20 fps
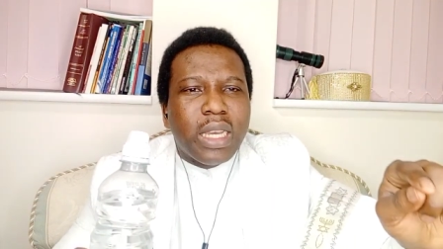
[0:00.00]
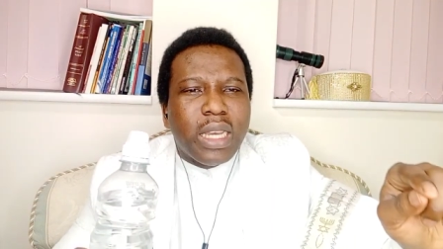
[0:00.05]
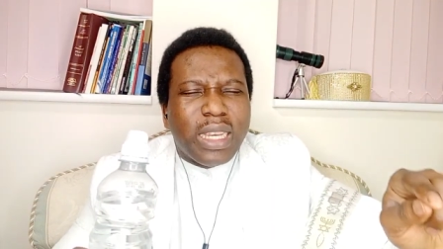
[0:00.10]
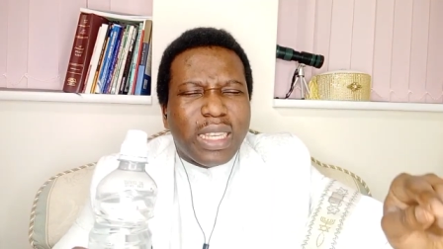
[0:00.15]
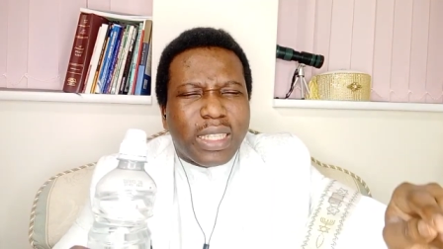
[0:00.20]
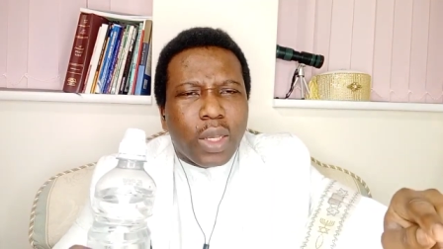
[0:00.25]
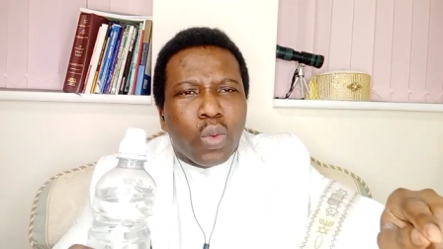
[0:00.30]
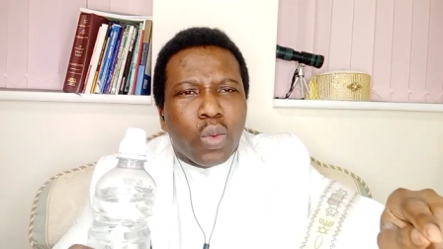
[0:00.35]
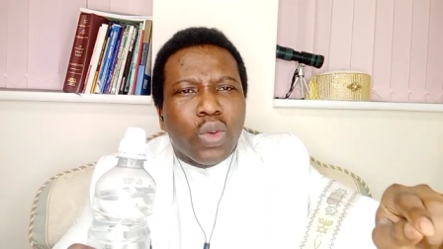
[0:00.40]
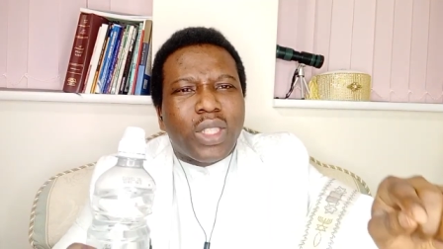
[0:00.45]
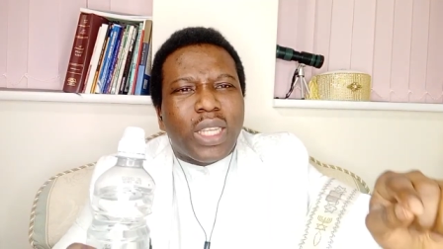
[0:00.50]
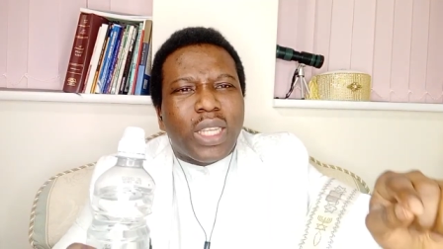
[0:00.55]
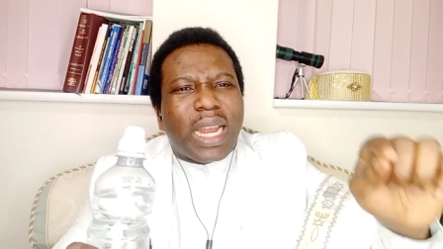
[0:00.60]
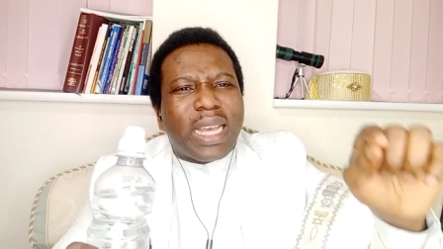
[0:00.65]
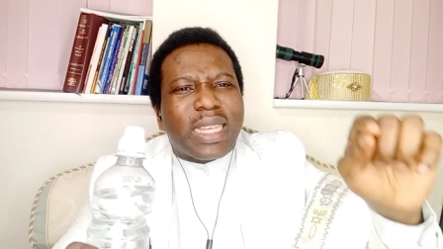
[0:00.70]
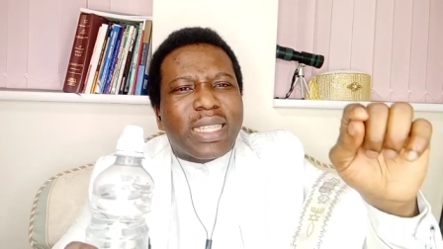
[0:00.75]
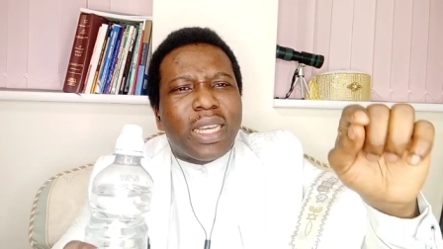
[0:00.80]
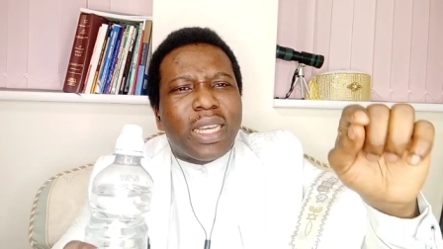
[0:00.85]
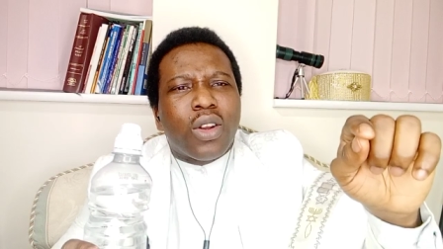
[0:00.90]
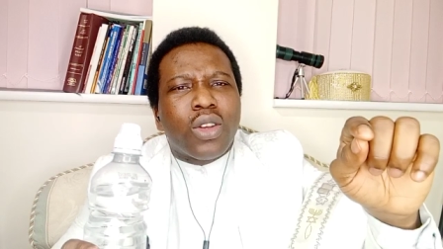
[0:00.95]
Say, Who shall
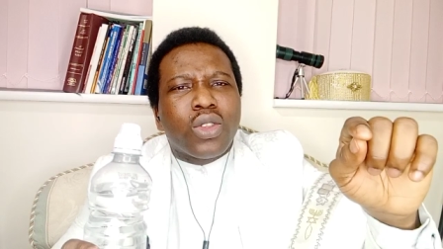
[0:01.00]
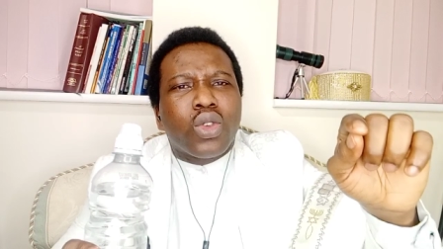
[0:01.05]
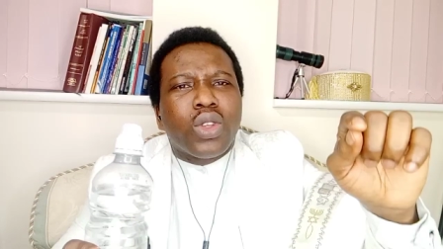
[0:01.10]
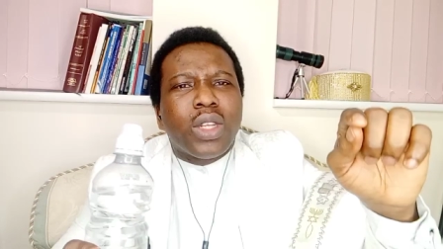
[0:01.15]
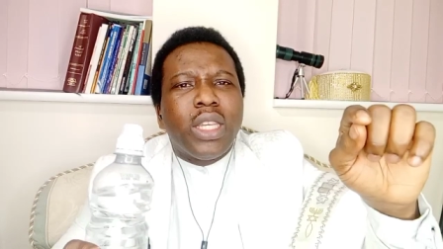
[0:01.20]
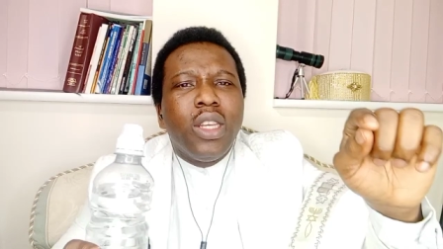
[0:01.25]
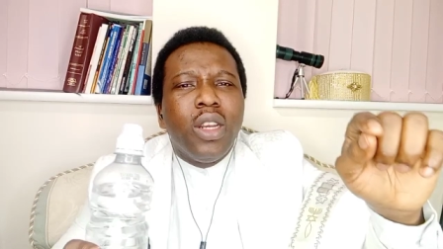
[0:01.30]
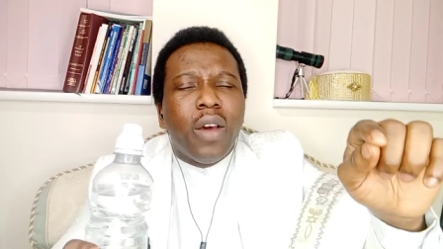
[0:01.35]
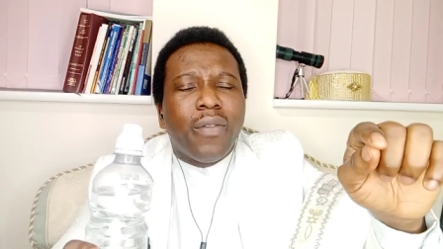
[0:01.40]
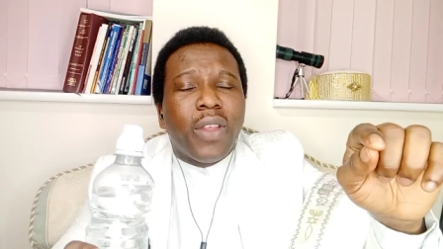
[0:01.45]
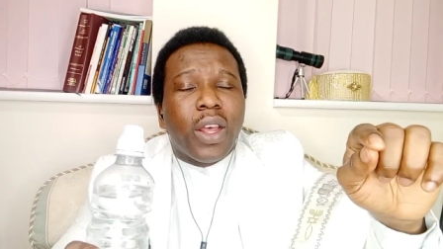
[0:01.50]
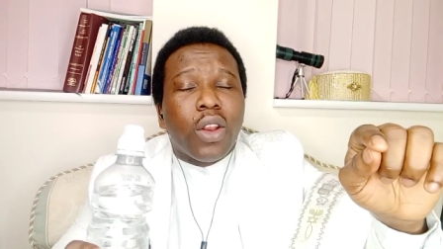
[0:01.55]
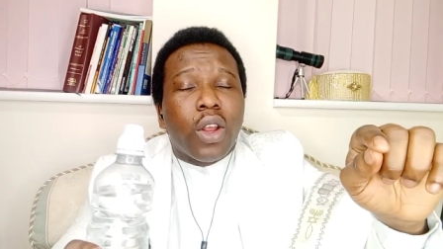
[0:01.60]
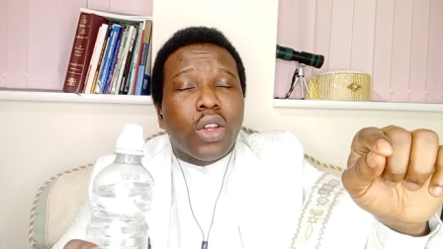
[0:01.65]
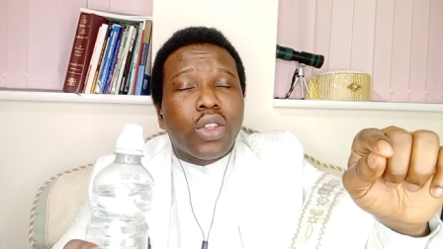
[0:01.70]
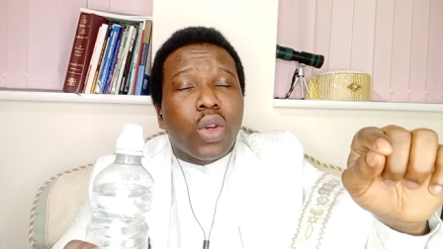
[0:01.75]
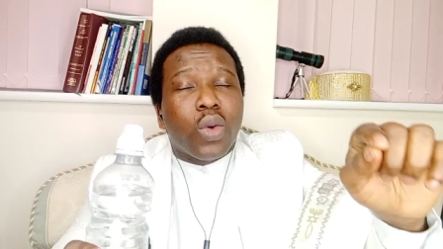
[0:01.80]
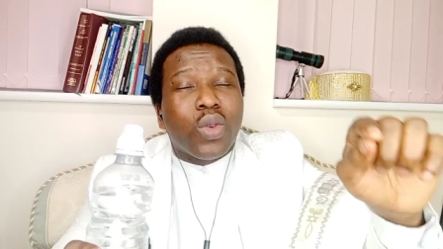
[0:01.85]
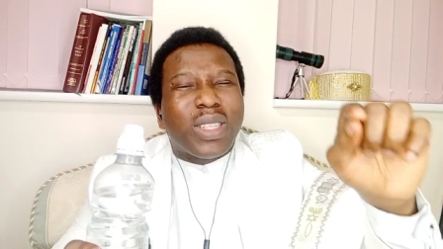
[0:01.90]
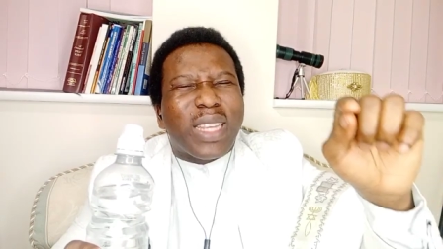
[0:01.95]
ascend unto the hill of the
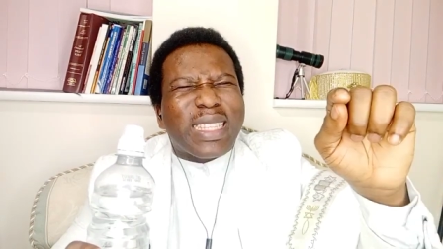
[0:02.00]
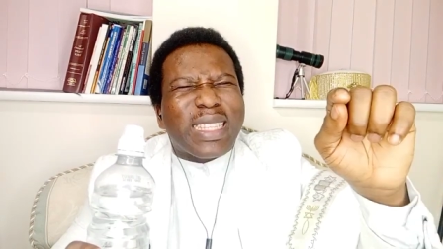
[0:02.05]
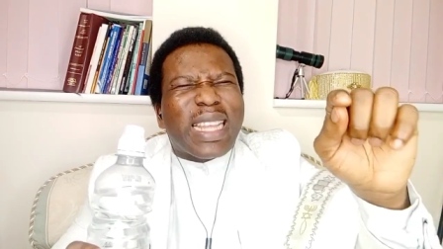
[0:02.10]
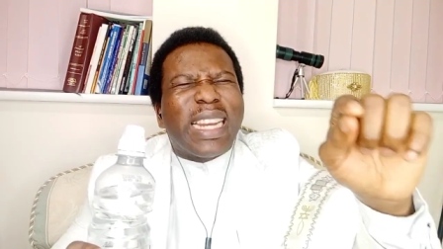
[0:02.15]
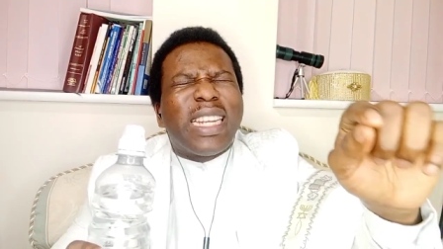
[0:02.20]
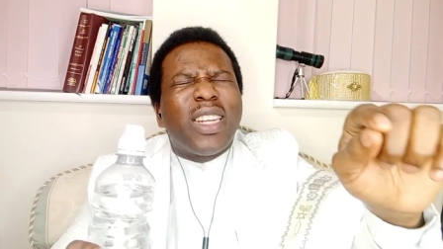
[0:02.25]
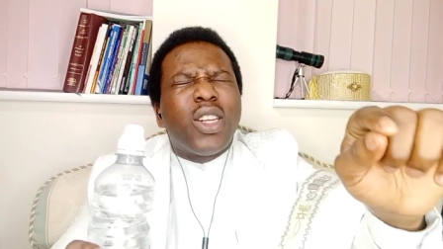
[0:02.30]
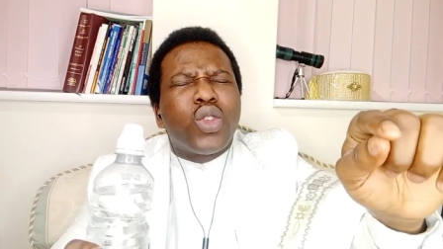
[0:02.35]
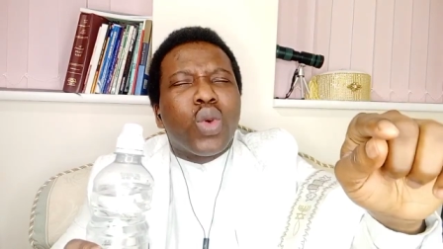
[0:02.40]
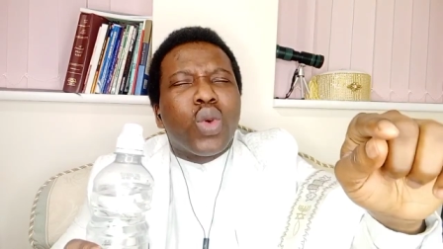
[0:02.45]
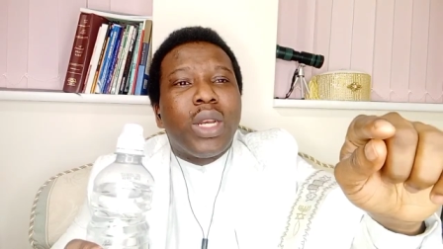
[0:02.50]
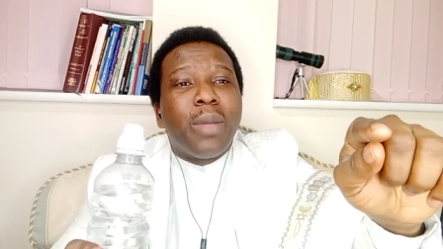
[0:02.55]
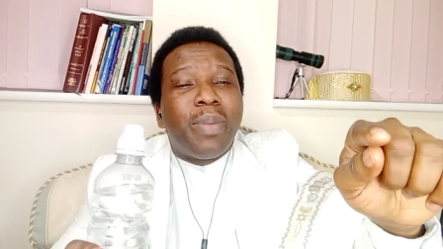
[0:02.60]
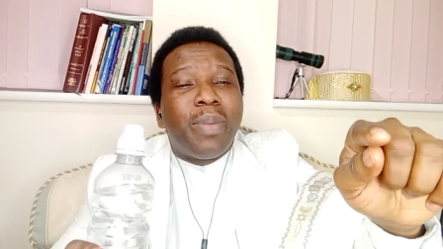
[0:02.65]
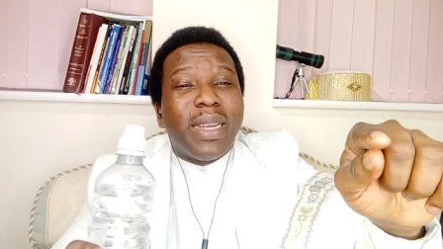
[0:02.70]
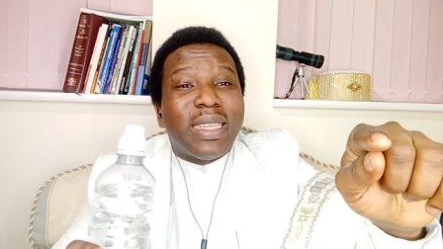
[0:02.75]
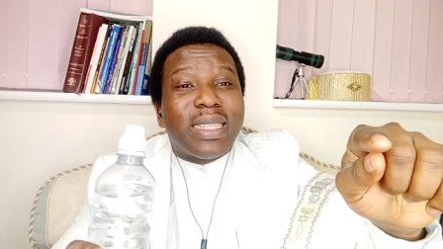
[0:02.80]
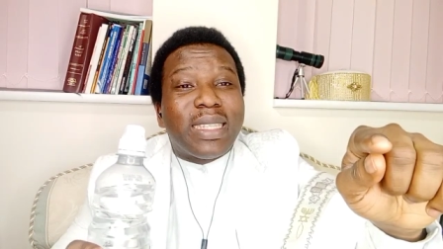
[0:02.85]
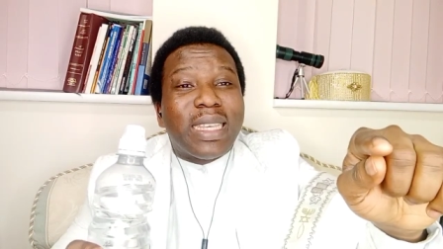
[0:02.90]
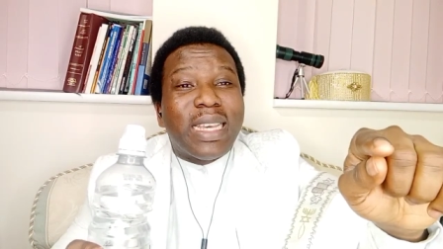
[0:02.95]
Lord, or who shall stand in his holy
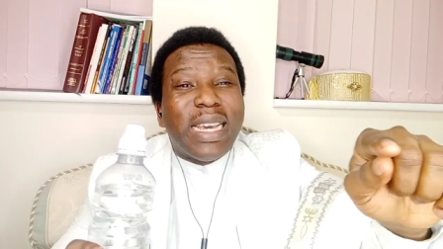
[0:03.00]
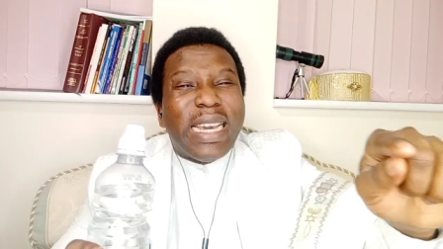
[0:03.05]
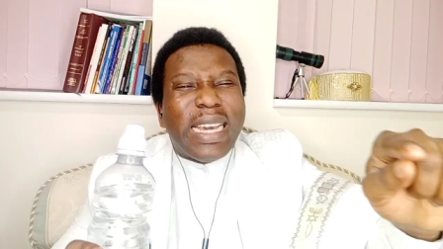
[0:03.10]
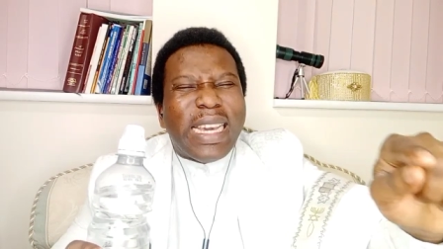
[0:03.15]
place?